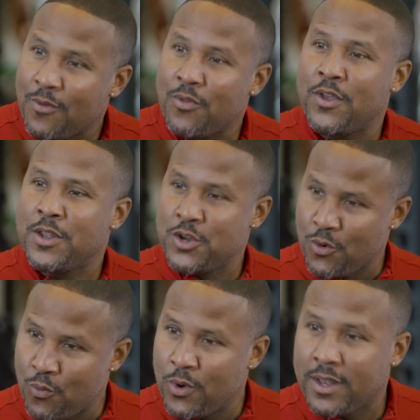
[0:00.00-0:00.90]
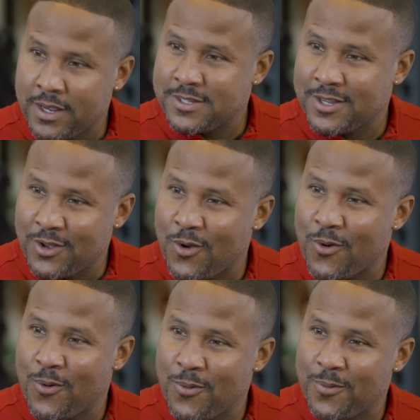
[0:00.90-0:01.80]
then you're willing to
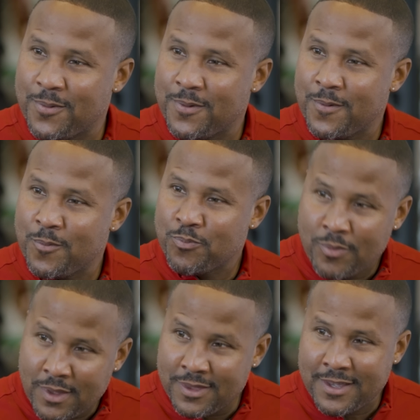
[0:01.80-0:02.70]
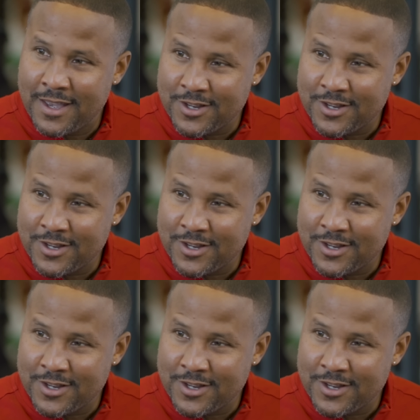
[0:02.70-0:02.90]
go the